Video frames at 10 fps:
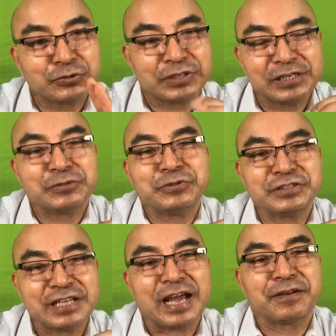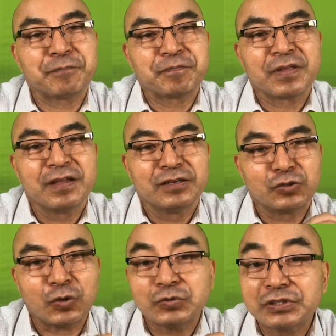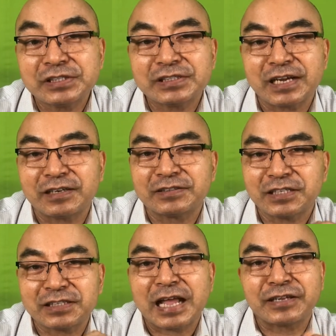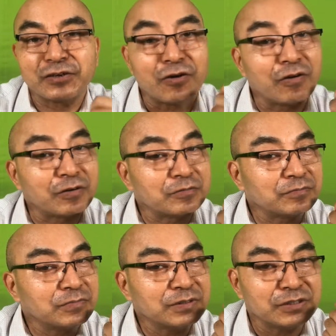to tell you is that tonsils are just like your,